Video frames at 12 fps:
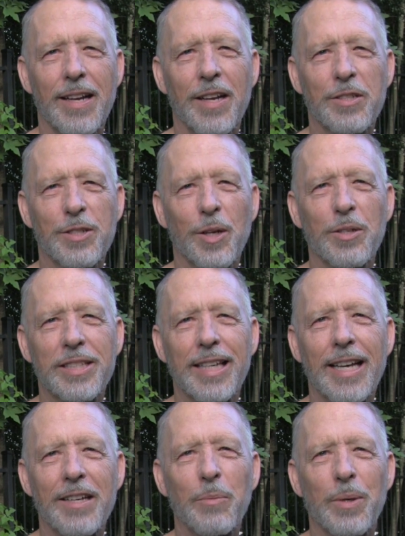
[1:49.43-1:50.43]

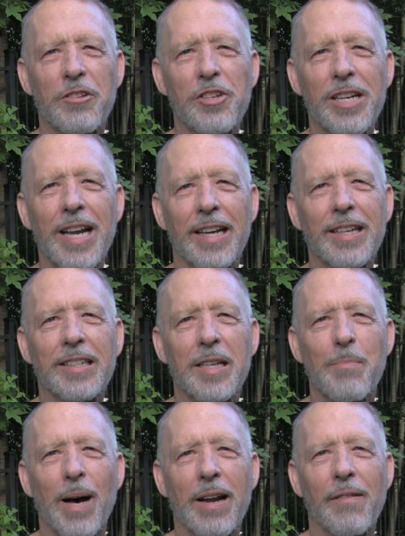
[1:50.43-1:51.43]
associated with
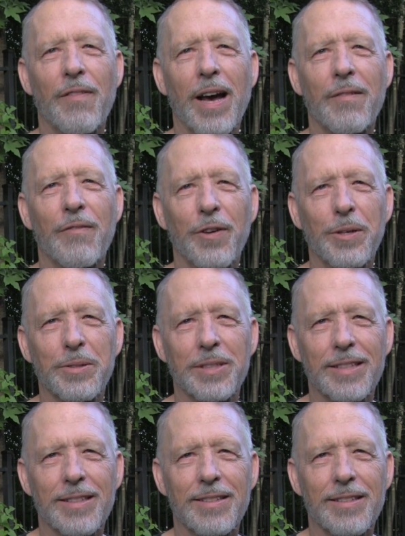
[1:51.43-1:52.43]
genetically modified food.